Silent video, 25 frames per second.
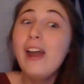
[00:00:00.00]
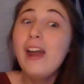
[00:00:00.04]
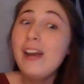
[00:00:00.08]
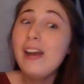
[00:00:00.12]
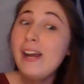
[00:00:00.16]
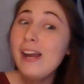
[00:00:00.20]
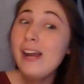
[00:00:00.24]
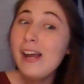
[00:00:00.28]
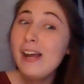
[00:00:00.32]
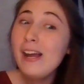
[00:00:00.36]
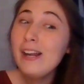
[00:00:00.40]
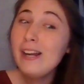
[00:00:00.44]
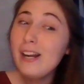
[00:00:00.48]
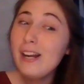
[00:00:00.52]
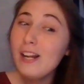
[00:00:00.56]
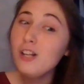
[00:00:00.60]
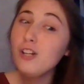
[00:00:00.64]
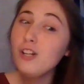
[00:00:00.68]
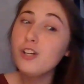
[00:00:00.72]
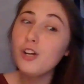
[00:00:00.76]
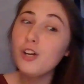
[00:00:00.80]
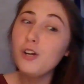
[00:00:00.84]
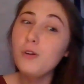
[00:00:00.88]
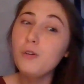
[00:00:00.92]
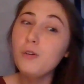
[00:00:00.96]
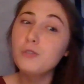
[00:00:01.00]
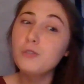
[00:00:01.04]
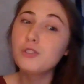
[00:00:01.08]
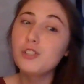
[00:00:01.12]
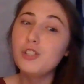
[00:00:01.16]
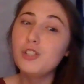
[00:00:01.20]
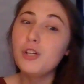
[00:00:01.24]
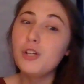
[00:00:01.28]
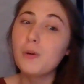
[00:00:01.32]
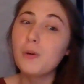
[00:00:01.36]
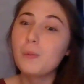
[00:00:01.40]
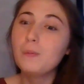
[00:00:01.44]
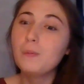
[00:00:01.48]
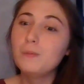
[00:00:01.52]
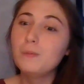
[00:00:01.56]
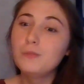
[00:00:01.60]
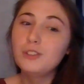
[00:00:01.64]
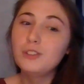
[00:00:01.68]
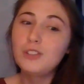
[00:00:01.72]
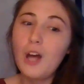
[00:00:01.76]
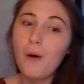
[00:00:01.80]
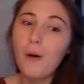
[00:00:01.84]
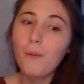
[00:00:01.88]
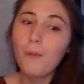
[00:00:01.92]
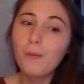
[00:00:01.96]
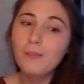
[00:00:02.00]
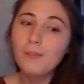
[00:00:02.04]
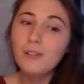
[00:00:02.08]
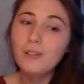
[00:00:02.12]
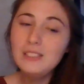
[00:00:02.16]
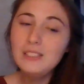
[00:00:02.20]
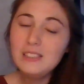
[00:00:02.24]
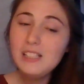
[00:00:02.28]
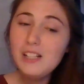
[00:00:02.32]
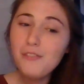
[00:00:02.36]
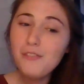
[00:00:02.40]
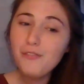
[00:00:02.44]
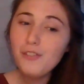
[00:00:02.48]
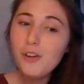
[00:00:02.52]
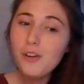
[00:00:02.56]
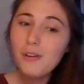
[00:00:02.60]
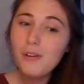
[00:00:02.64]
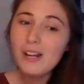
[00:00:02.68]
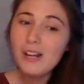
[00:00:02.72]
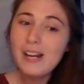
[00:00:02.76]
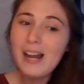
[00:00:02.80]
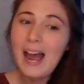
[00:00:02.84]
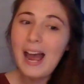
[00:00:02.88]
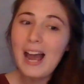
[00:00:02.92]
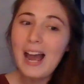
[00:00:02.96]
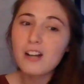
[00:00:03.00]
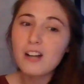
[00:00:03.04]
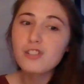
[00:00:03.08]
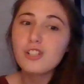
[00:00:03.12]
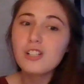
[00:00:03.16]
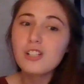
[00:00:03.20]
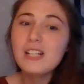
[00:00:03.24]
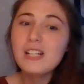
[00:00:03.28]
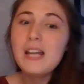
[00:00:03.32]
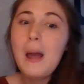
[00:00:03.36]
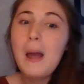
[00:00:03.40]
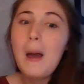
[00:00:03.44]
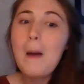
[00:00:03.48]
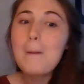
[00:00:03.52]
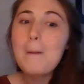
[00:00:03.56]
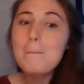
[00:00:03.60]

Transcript: And in Kahoots too. So let's see if you can actually